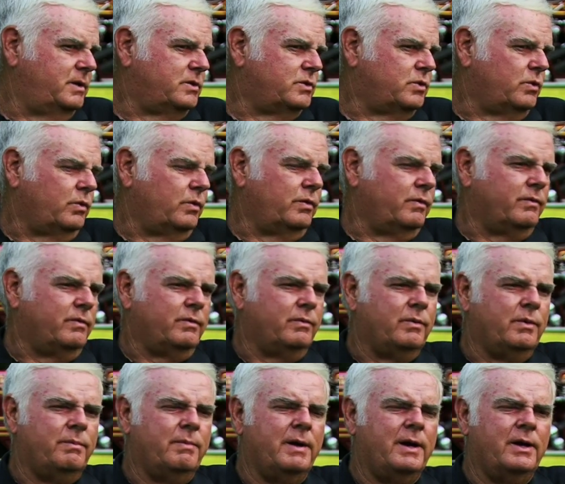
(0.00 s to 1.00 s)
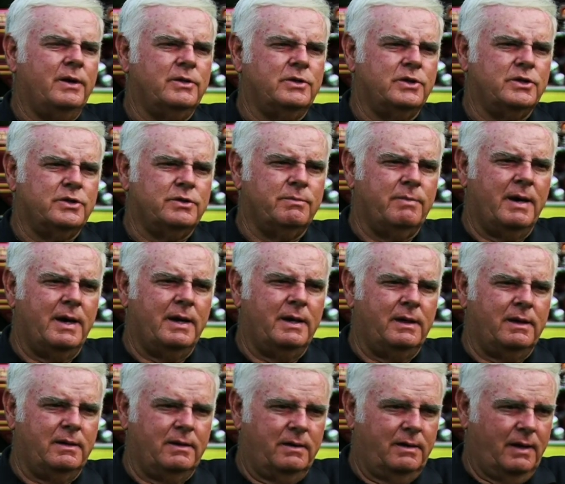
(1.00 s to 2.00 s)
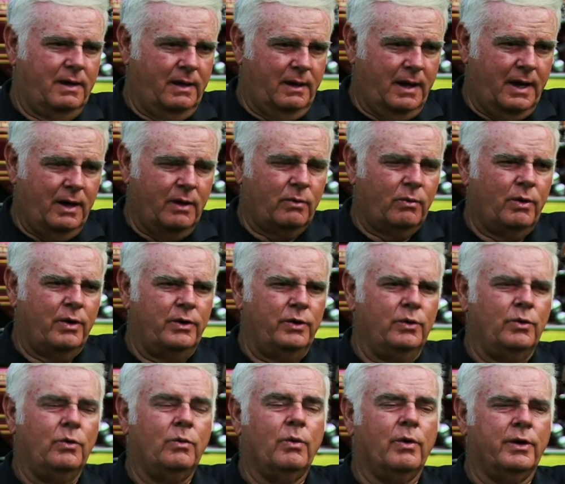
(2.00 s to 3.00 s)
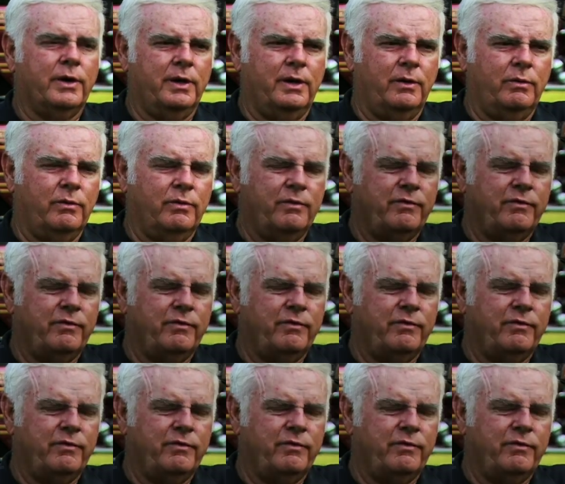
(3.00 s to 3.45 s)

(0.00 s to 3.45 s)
sort of a repair just about it out while you were working on the